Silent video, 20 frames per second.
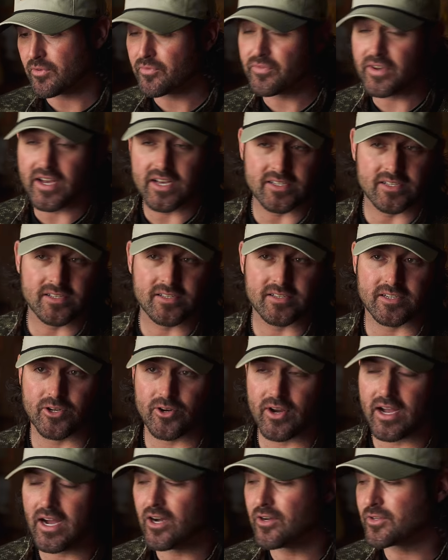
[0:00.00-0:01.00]
for pheasants and
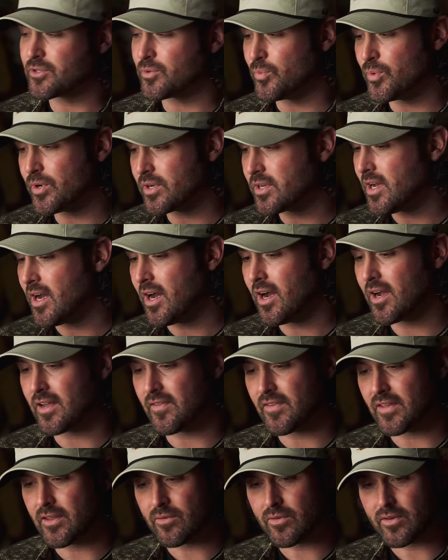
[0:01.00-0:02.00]
grouse and woodcock,
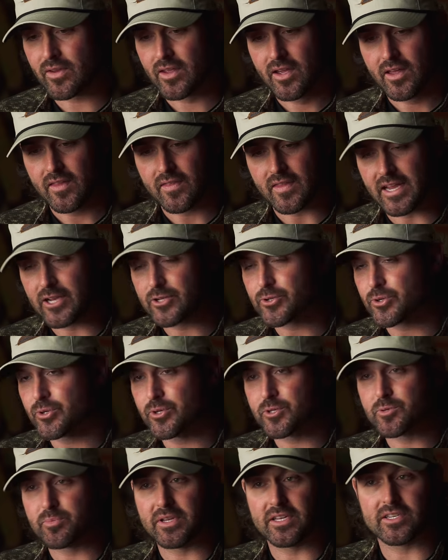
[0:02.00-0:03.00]
and then they
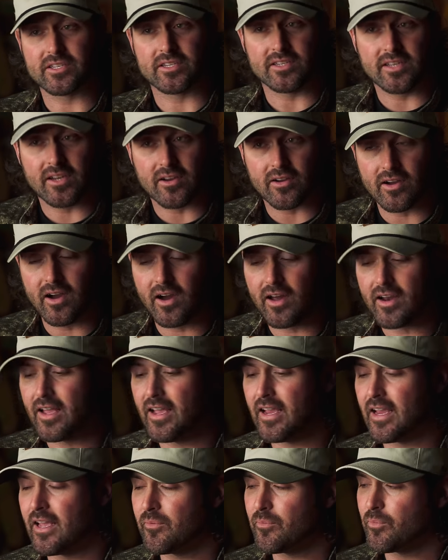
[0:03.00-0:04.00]
introduced me into deer
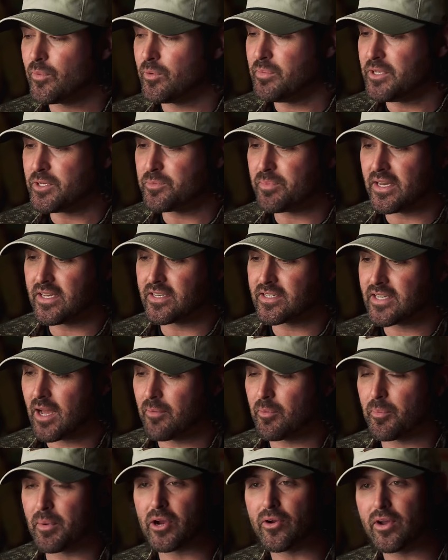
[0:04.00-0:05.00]
hunting and would be spending time
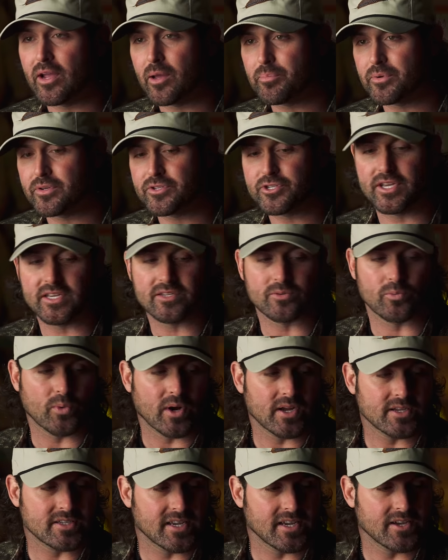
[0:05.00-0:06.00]
with my grandpa chasing
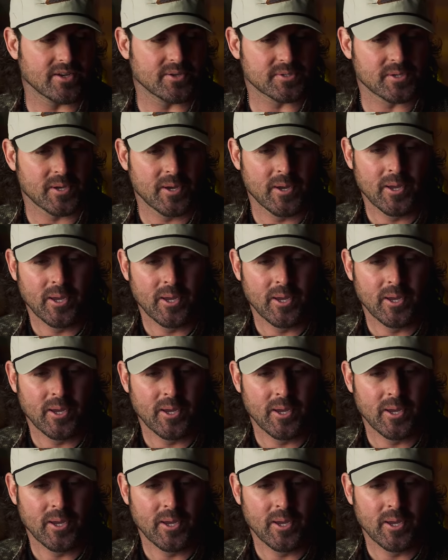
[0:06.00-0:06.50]
whitetails.